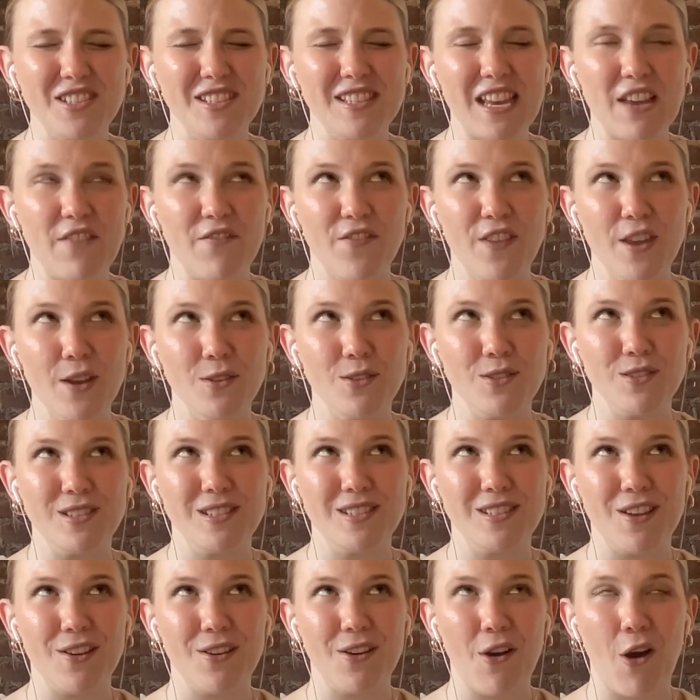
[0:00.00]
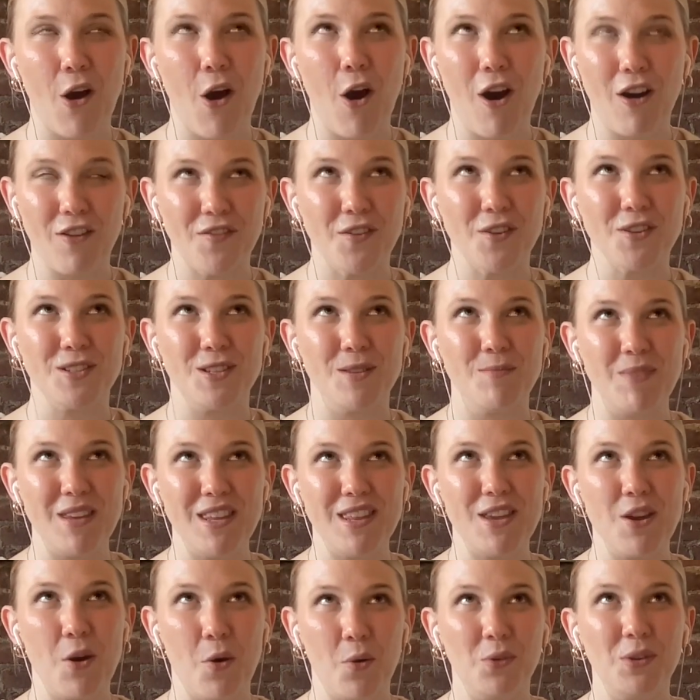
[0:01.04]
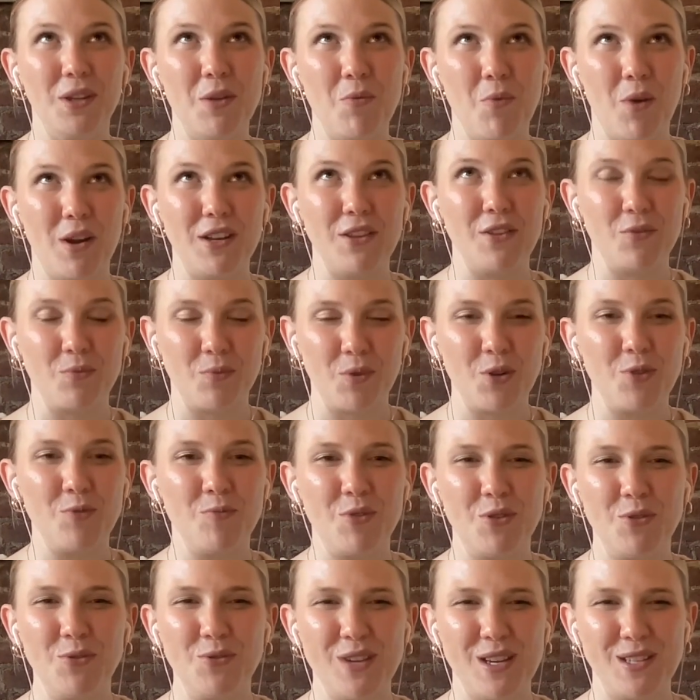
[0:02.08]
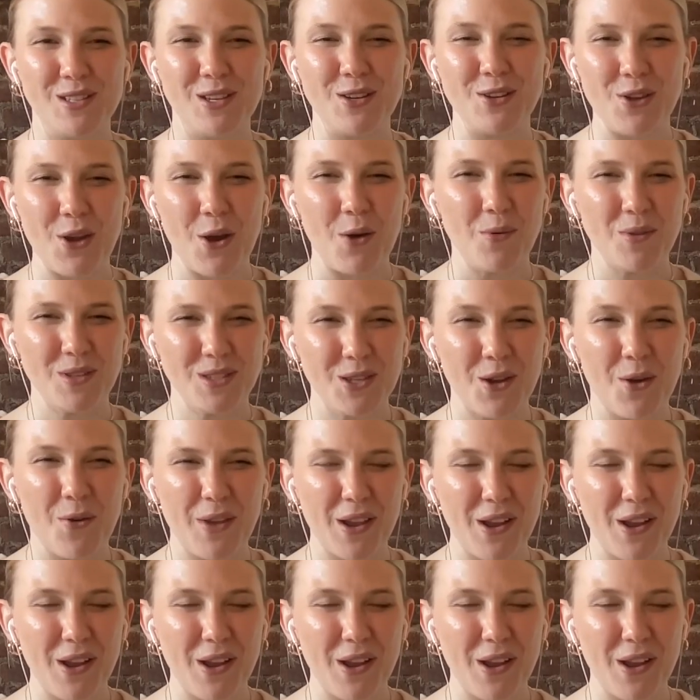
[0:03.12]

It feels awful to be the only one in the room who doesn't know what's going